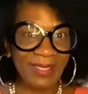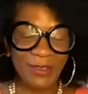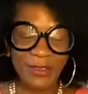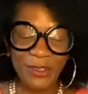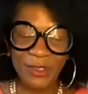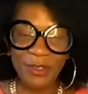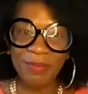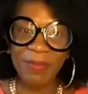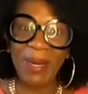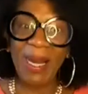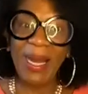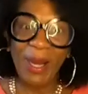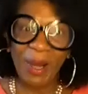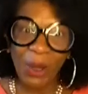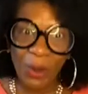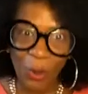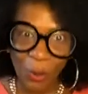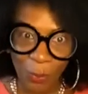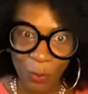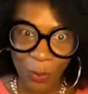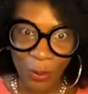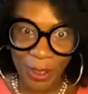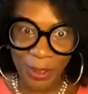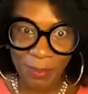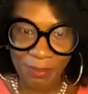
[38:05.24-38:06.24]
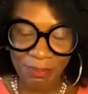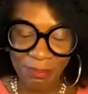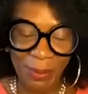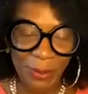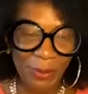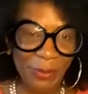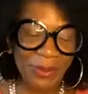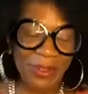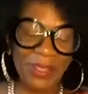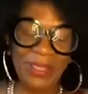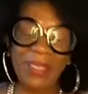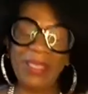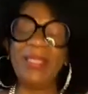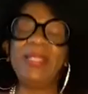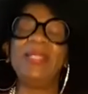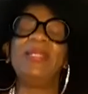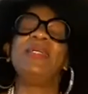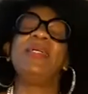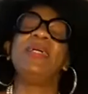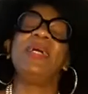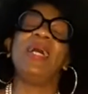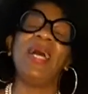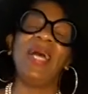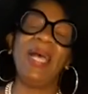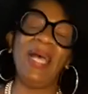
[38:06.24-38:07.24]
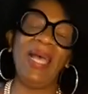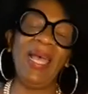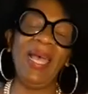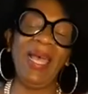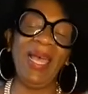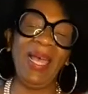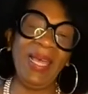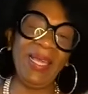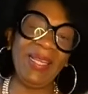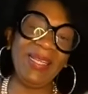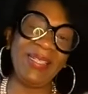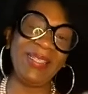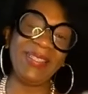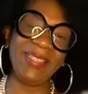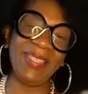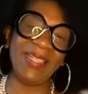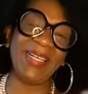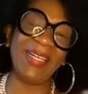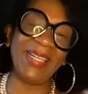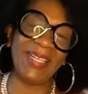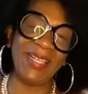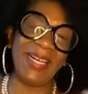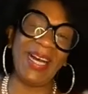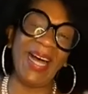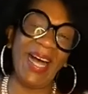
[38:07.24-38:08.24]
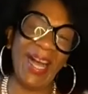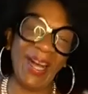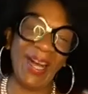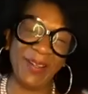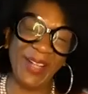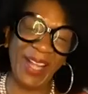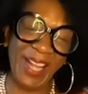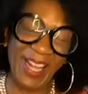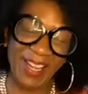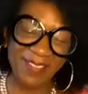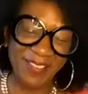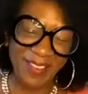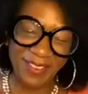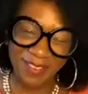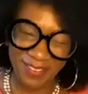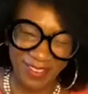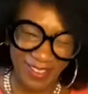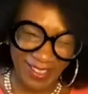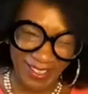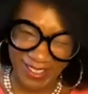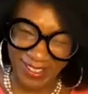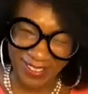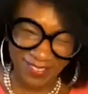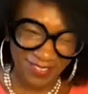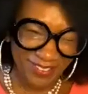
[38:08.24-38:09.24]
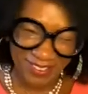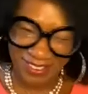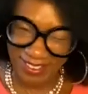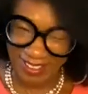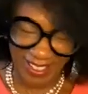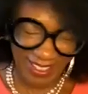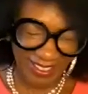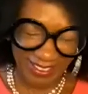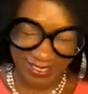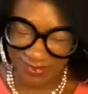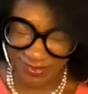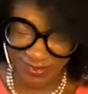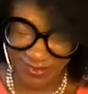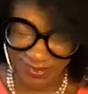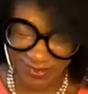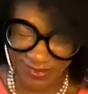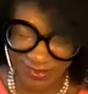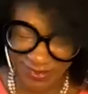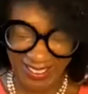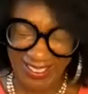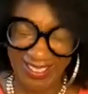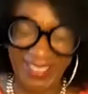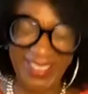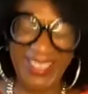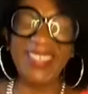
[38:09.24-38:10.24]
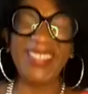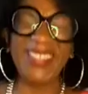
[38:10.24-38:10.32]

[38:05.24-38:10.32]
do my homework, Mona, and I'll have it ready for next week.